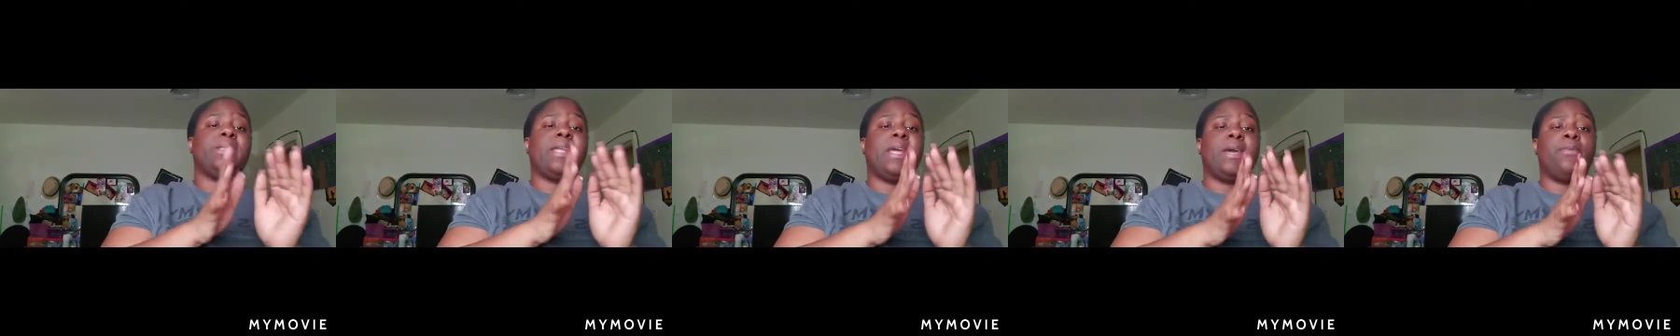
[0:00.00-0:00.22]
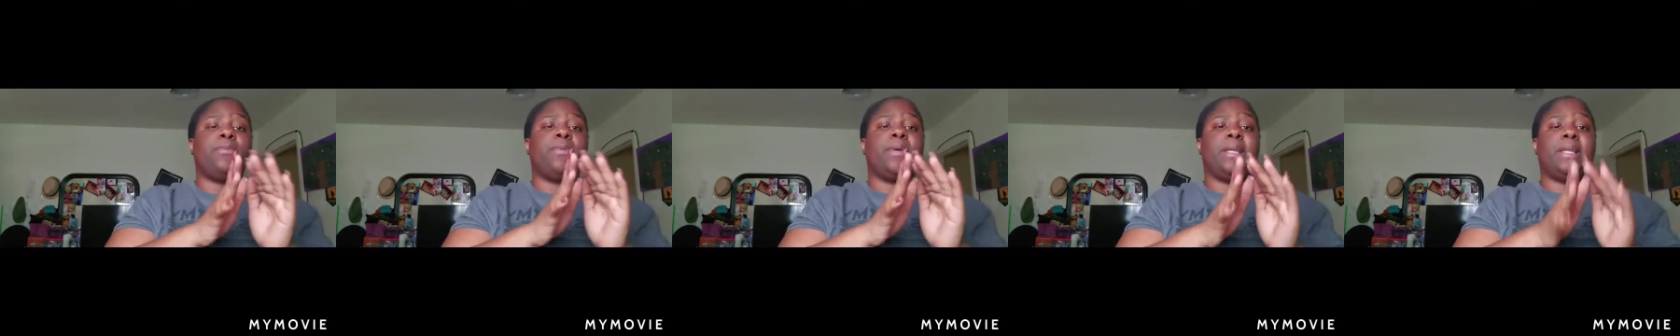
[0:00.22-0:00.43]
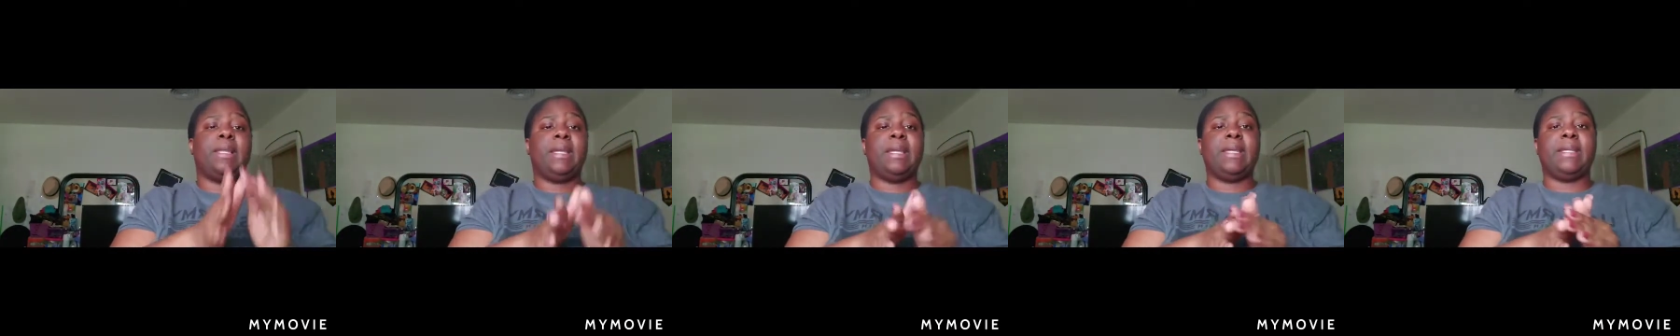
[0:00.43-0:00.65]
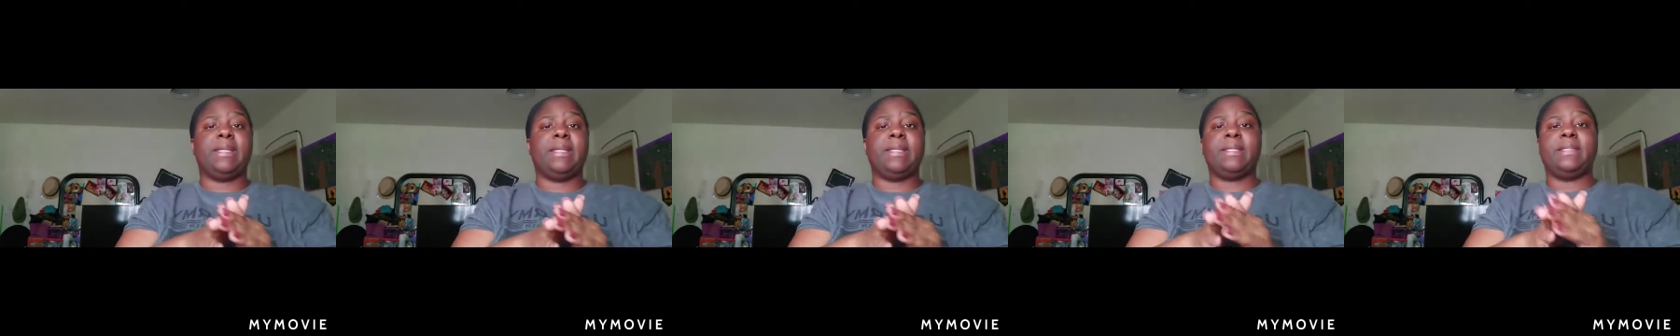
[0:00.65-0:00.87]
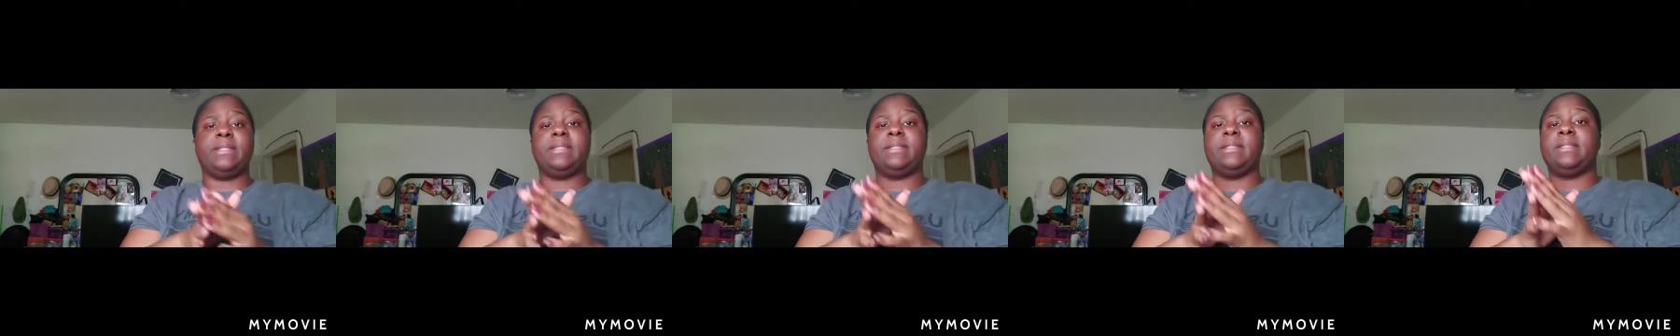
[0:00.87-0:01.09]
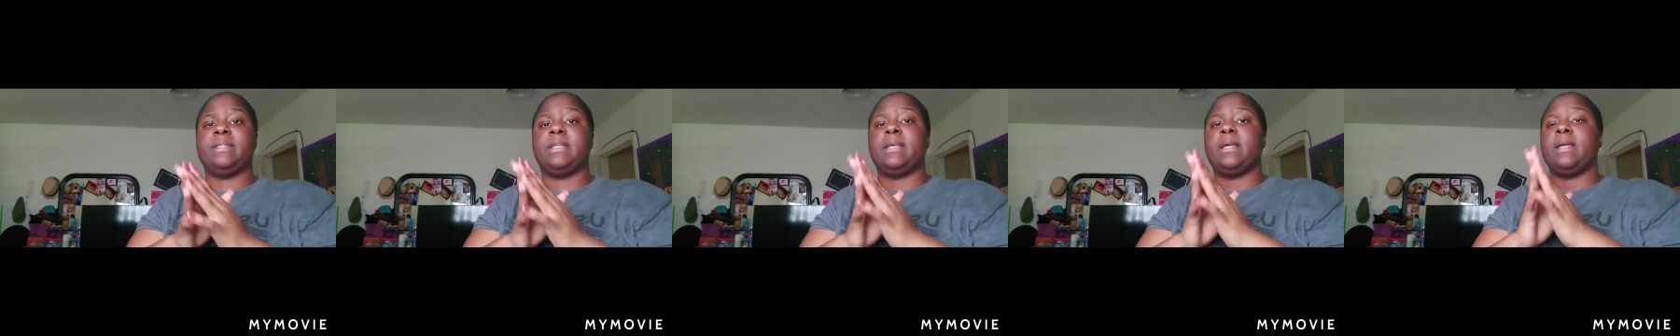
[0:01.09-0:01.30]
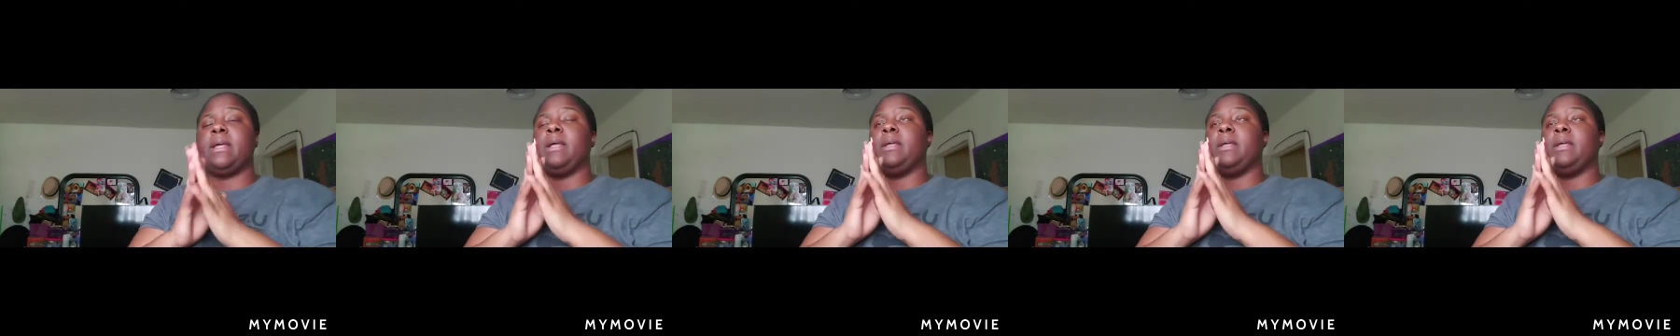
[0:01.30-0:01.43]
it that way, ladies,